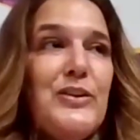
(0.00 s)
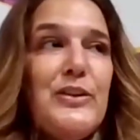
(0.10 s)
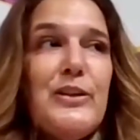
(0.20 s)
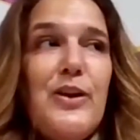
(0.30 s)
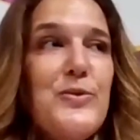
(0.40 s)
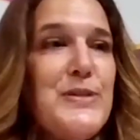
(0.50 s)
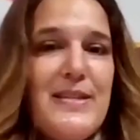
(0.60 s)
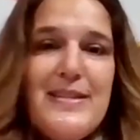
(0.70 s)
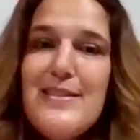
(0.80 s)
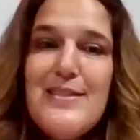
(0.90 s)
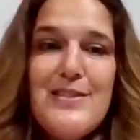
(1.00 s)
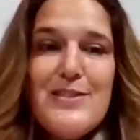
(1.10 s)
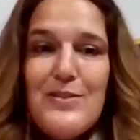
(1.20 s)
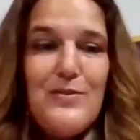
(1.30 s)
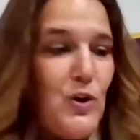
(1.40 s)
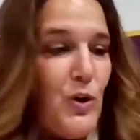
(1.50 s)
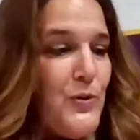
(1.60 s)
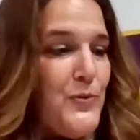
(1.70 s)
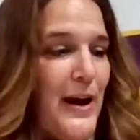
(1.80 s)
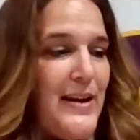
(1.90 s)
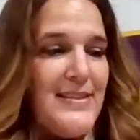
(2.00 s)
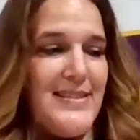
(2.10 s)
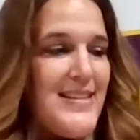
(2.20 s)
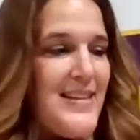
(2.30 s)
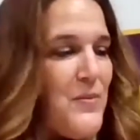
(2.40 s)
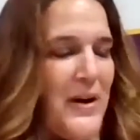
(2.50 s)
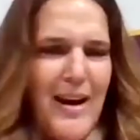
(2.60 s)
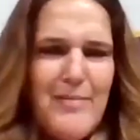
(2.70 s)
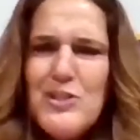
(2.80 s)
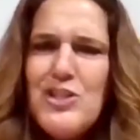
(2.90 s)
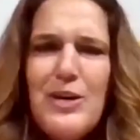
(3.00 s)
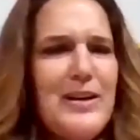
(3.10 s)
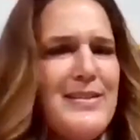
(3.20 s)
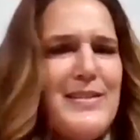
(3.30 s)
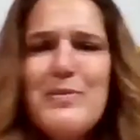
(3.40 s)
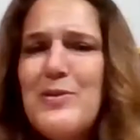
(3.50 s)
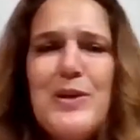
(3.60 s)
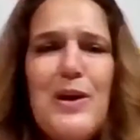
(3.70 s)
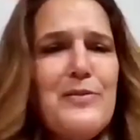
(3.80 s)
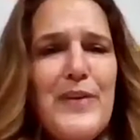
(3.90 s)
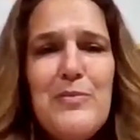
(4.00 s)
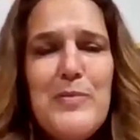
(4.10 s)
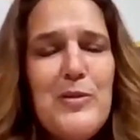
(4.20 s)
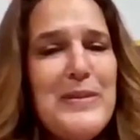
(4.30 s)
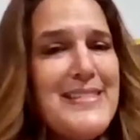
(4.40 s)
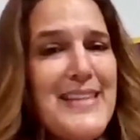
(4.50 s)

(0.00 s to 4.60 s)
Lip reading: closest girlfriends, that when I'm sharing some of those heartfelt moments,